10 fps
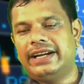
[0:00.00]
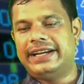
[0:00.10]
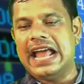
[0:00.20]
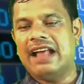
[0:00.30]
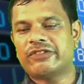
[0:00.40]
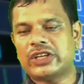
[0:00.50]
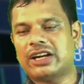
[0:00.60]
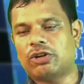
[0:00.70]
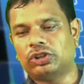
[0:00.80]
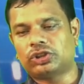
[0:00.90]
dams are
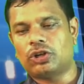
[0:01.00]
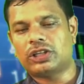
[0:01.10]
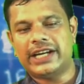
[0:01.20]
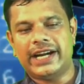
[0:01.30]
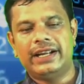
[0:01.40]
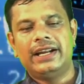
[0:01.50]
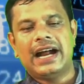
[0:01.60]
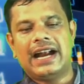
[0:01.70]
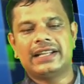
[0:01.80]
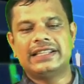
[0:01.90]
constructed
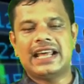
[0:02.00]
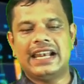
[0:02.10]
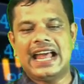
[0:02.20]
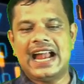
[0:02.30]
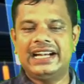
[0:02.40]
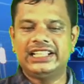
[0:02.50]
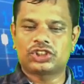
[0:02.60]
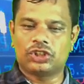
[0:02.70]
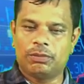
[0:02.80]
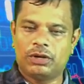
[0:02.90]
and their land is
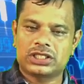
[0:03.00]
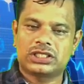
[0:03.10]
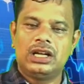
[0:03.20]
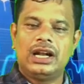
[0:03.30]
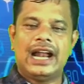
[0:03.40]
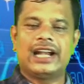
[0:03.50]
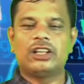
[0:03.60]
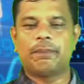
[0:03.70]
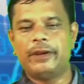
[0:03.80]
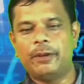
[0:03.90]
submerged and
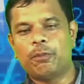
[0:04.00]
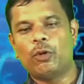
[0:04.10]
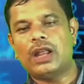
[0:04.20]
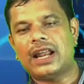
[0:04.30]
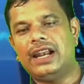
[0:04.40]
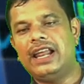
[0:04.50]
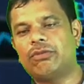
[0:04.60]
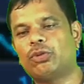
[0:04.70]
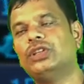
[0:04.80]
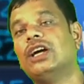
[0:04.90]
the people are
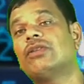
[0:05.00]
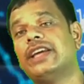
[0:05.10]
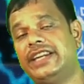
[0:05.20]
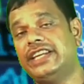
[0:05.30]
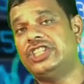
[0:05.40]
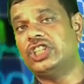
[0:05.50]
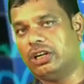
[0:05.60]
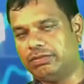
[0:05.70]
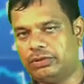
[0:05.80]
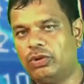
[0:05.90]
left without any
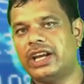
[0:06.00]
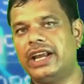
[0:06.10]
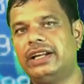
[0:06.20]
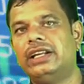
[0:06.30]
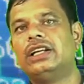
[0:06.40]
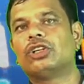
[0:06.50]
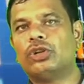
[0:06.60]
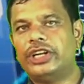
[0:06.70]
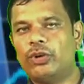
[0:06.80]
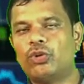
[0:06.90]
job. Okay, so
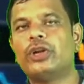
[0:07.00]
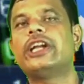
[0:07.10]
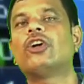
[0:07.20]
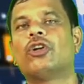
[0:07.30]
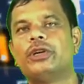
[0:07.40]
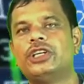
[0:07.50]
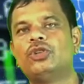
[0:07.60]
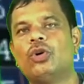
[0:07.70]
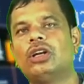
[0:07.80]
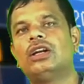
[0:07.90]
due to economic
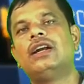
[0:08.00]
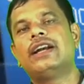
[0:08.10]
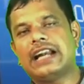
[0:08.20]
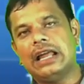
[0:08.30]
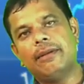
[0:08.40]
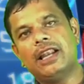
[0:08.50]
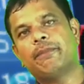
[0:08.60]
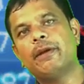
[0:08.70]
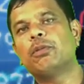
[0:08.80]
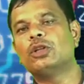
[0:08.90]
zone, tribal
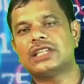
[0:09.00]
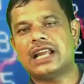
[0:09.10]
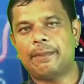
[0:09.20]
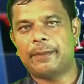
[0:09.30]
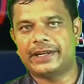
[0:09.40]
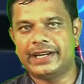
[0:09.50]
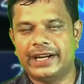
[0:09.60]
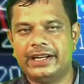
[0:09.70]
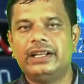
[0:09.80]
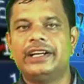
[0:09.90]
peoples are
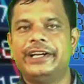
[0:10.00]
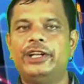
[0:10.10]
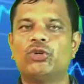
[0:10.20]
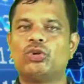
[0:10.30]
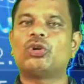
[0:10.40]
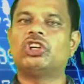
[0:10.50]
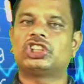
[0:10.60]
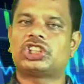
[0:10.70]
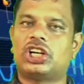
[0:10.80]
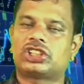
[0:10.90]
affected. Due to
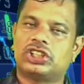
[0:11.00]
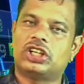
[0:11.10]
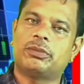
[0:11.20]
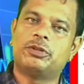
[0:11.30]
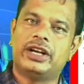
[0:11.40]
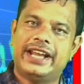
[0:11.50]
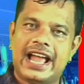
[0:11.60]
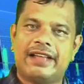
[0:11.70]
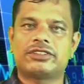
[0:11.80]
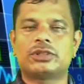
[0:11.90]
construction of the
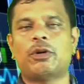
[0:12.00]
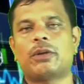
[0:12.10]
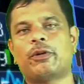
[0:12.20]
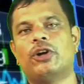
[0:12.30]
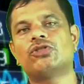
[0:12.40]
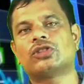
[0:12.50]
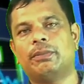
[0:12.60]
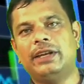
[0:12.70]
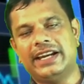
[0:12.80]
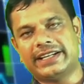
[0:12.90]
dams for produce of
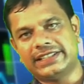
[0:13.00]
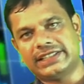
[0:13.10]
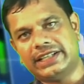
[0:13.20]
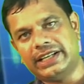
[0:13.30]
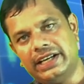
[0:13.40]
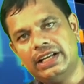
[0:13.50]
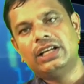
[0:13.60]
electricity,